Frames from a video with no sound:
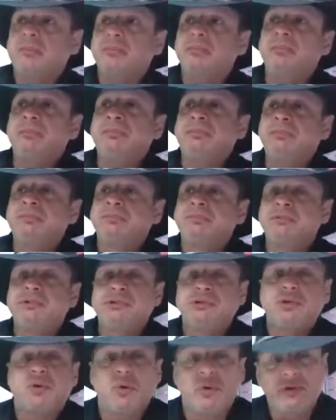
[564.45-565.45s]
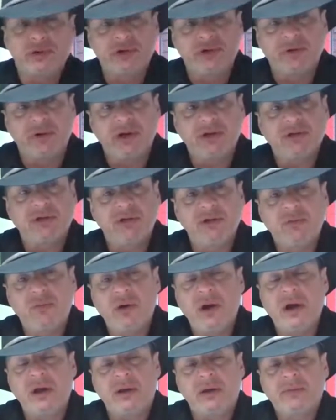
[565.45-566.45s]
them toward the direction you
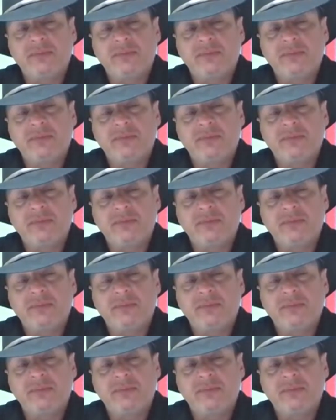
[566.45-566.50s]
want.